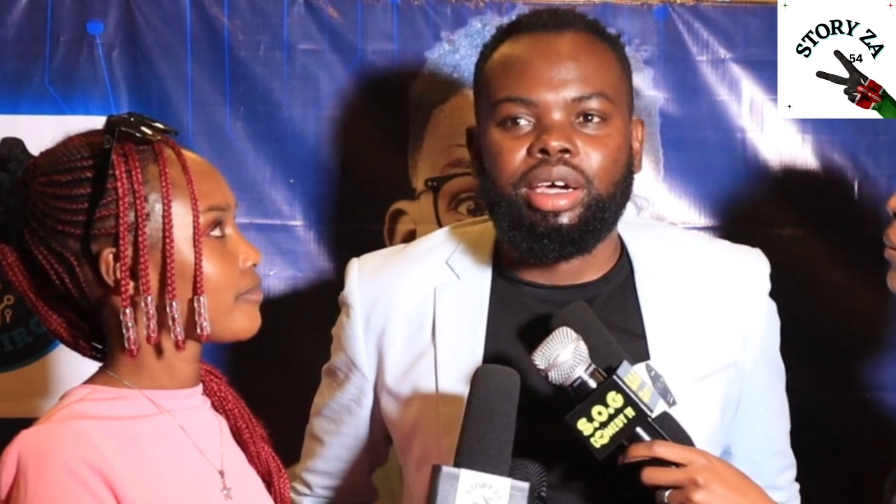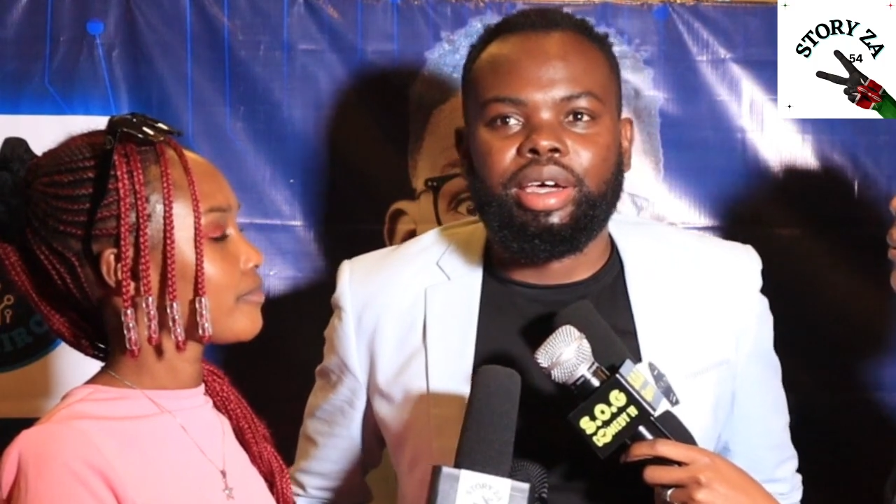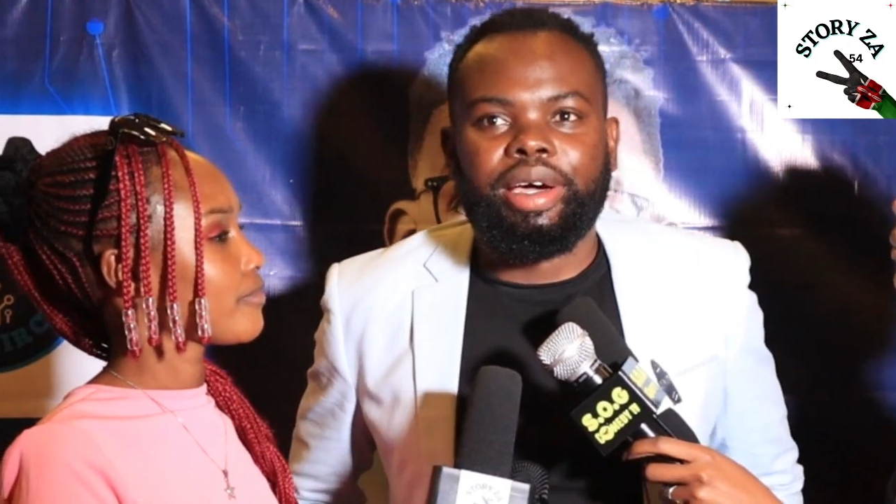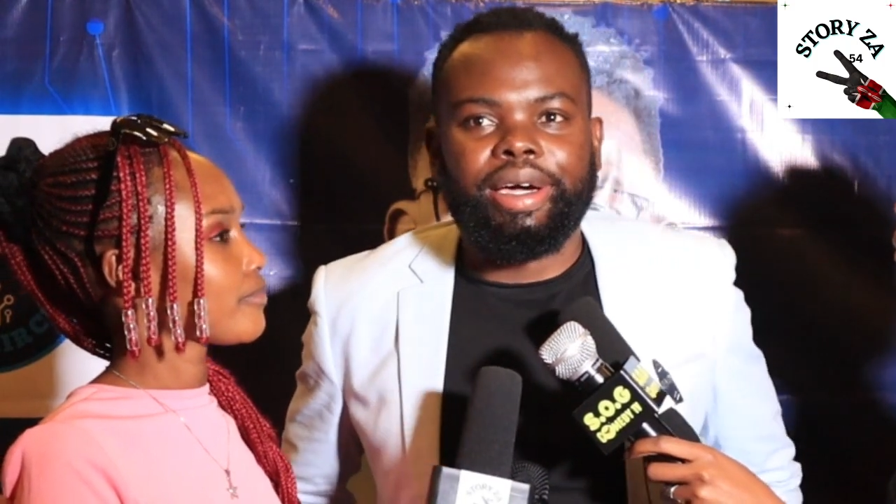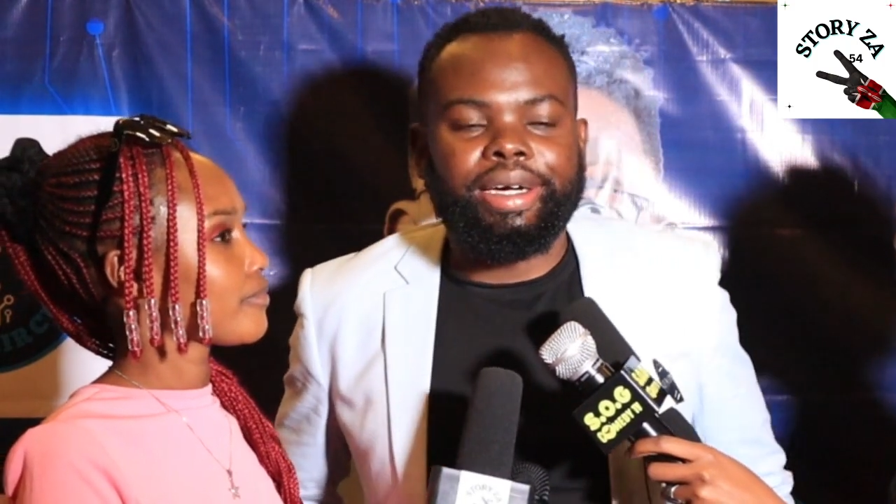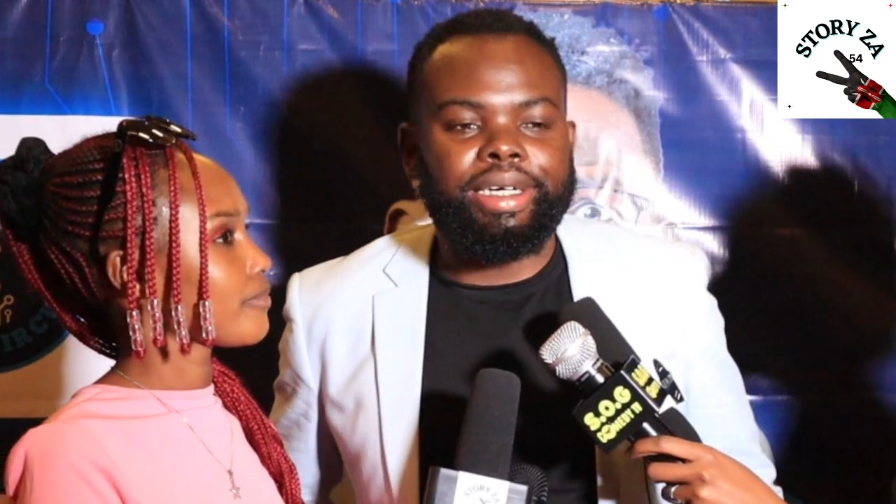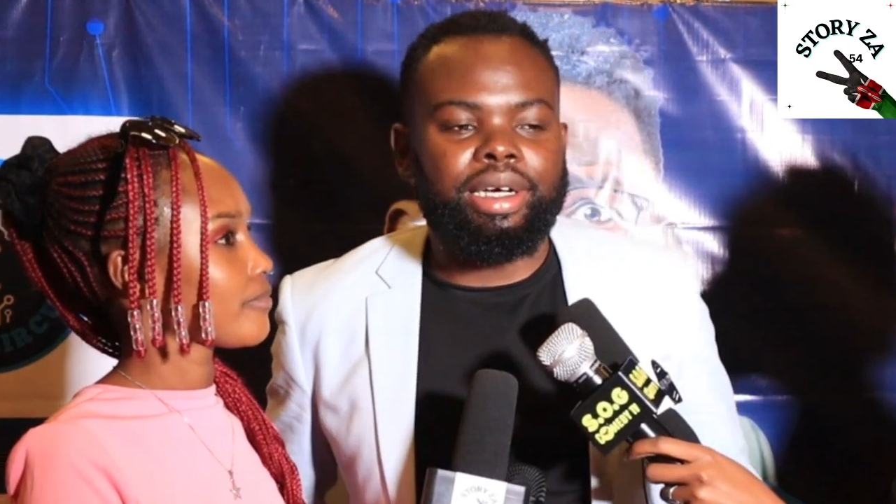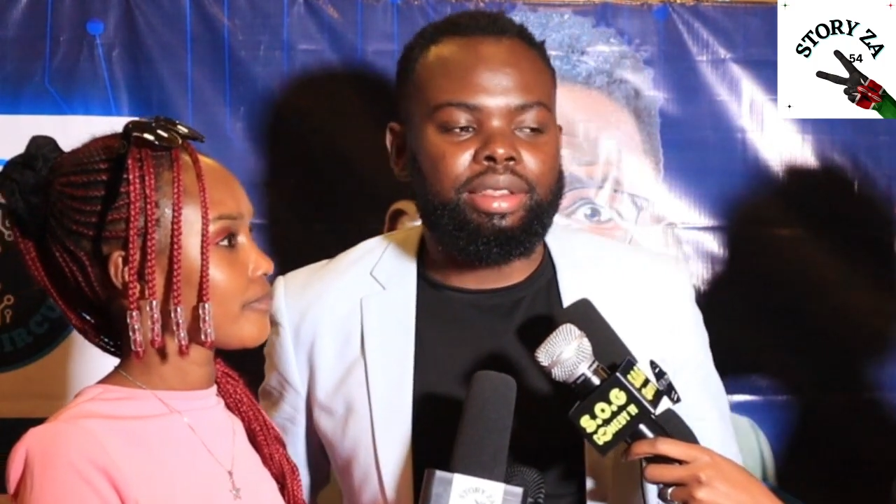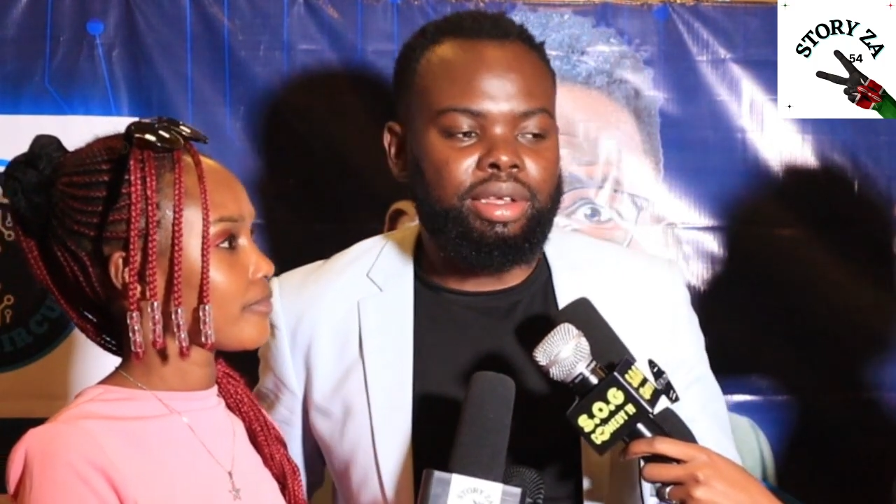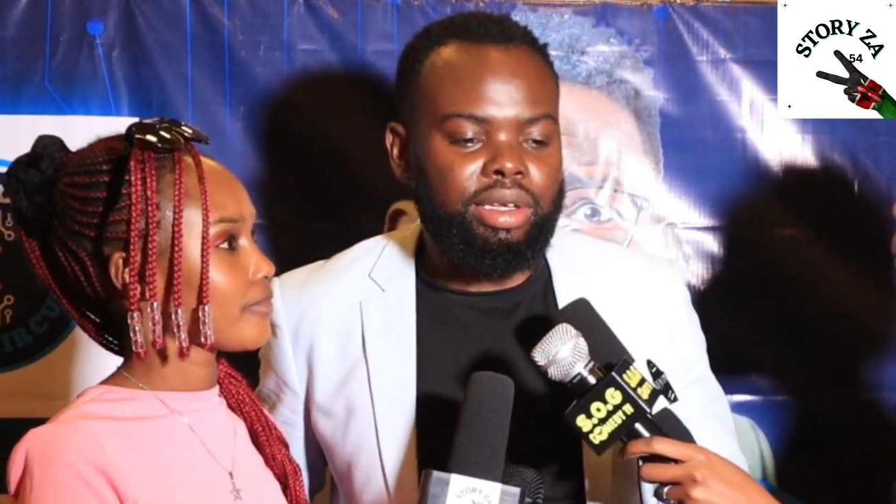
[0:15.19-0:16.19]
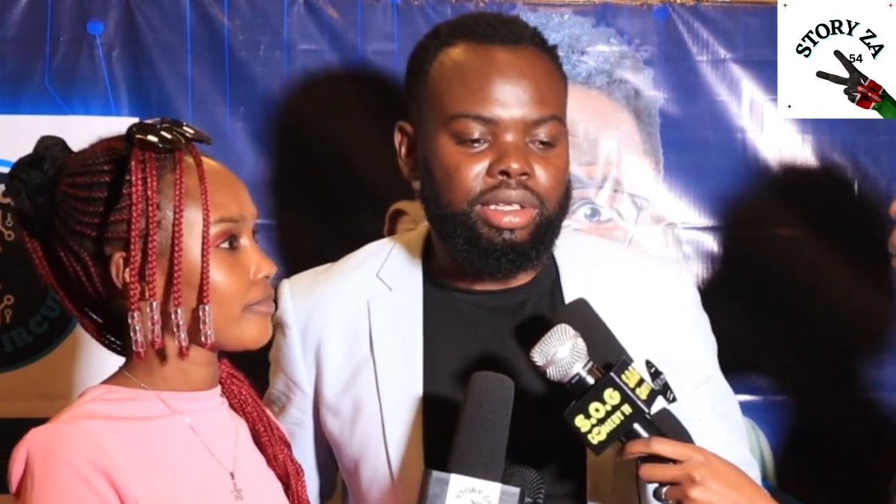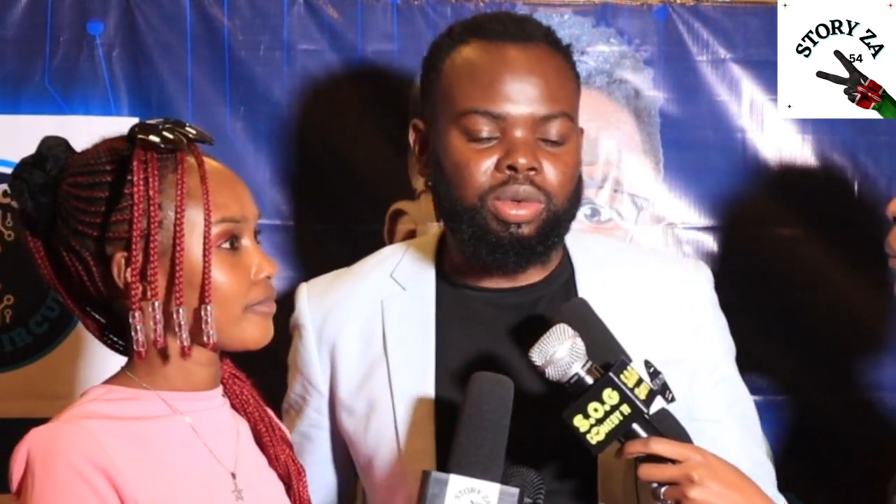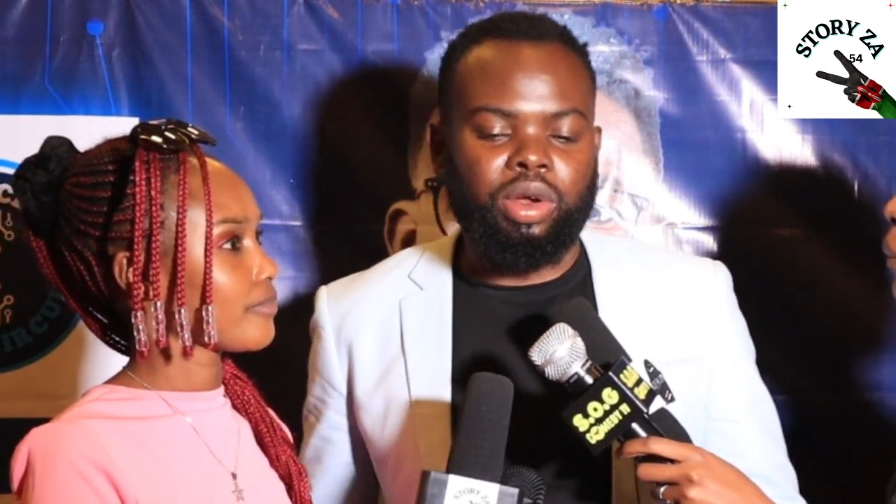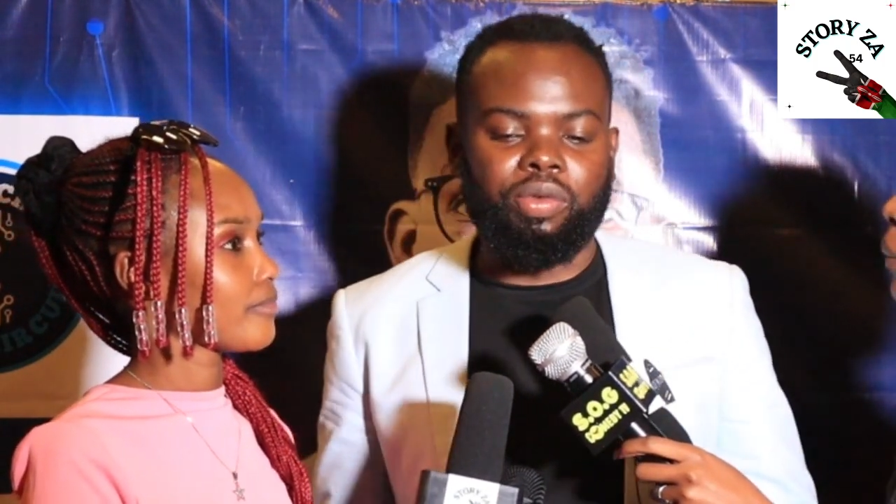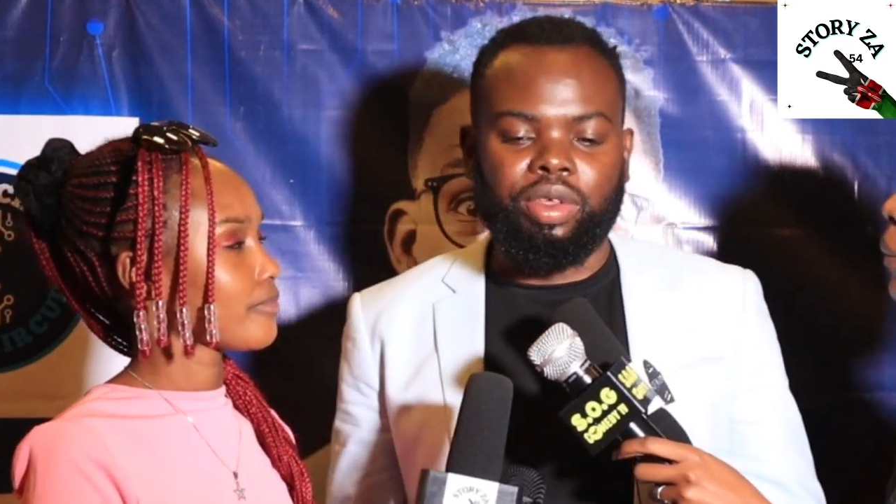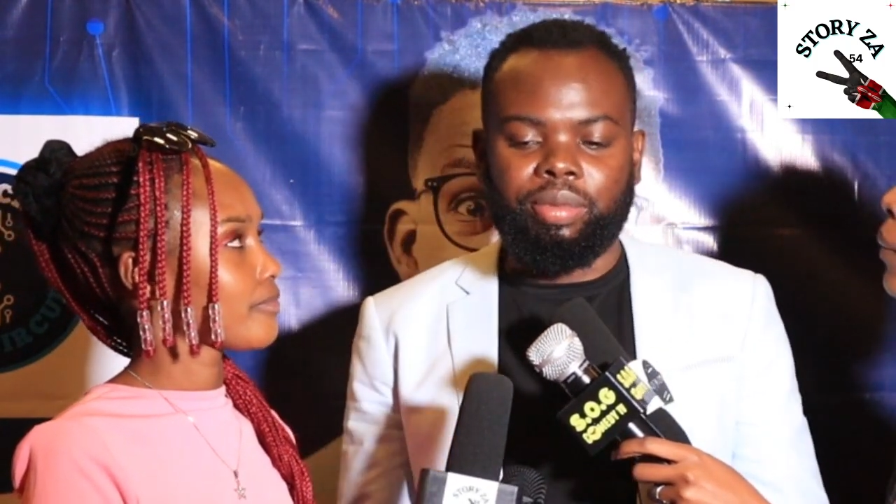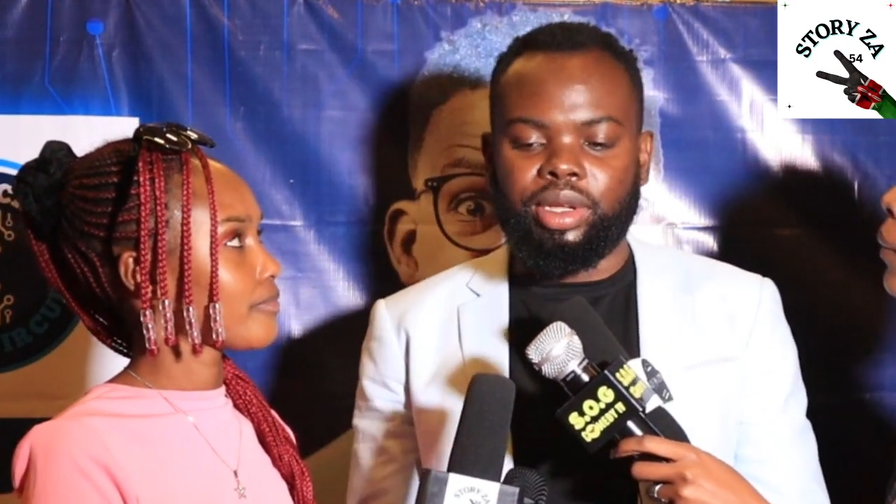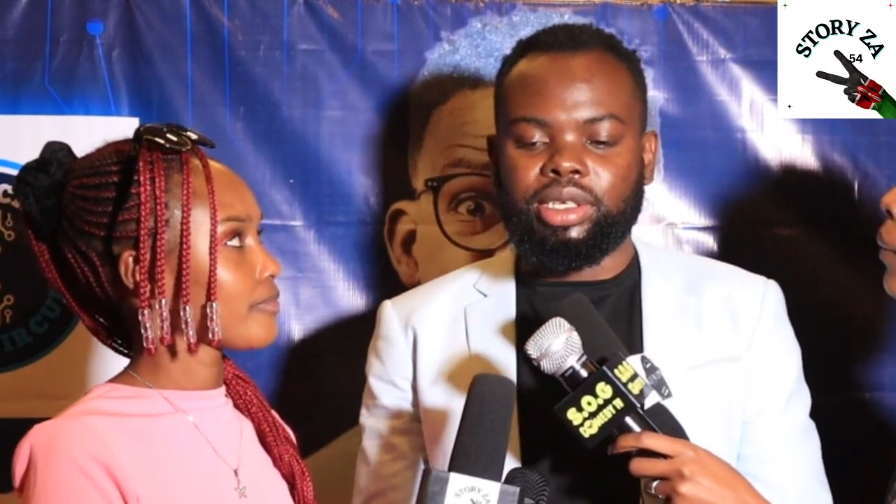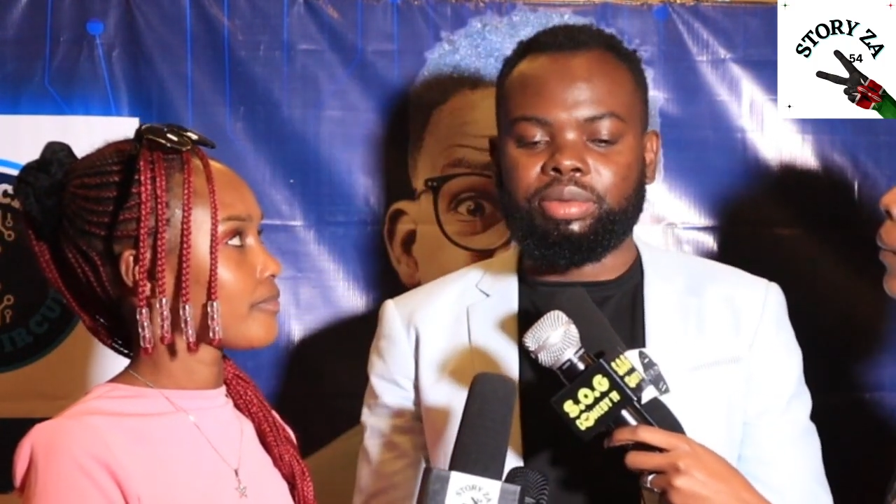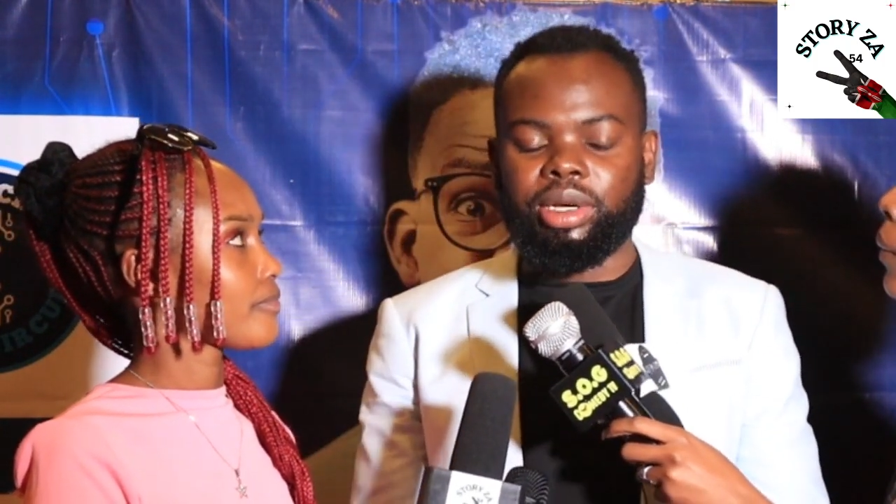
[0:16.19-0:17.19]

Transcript: I think is one of the biggest